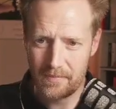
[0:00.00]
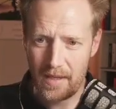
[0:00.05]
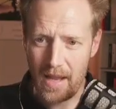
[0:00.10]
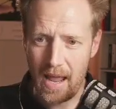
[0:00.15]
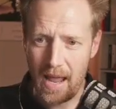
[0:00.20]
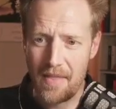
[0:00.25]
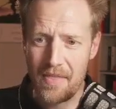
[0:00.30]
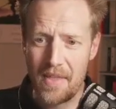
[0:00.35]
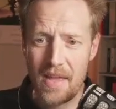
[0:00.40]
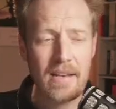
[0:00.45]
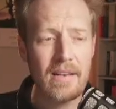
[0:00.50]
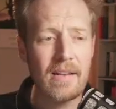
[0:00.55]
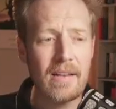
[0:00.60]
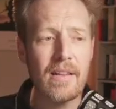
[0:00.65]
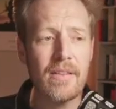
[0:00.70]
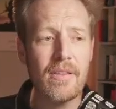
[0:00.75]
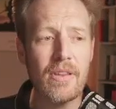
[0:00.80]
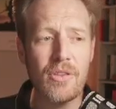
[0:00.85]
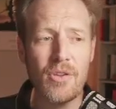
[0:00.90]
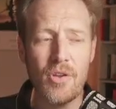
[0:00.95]
And then
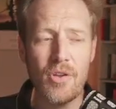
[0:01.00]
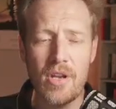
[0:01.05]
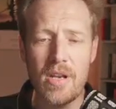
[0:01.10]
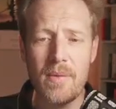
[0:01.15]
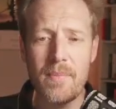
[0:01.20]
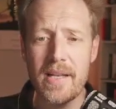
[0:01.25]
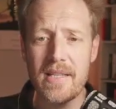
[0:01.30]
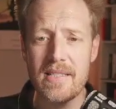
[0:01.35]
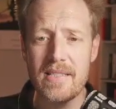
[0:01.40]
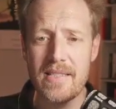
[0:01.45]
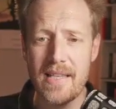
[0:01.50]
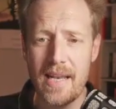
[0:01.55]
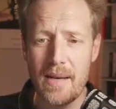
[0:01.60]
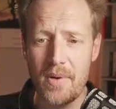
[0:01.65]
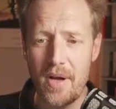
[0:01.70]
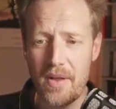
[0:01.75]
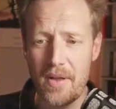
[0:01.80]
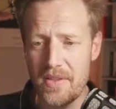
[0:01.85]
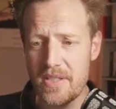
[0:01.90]
the 30-minute setup guide.